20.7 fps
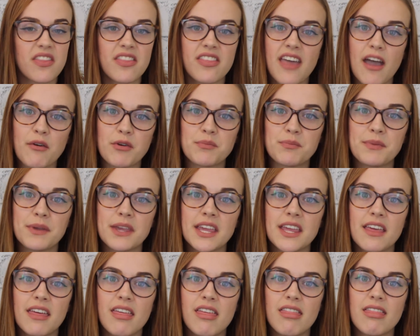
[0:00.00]
that would
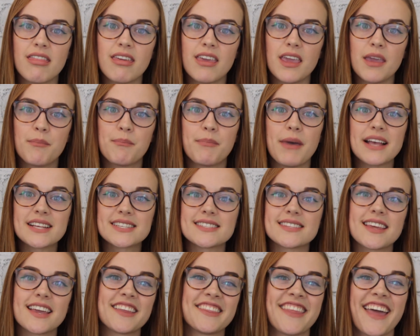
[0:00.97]
be the best
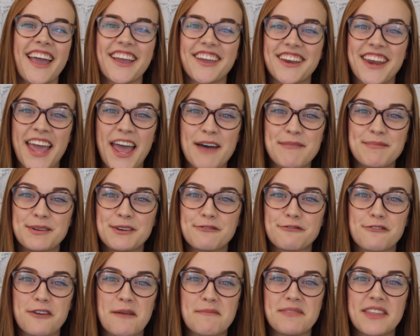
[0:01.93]
thing that could happen
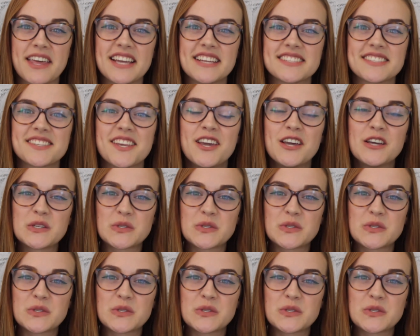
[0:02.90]
from this.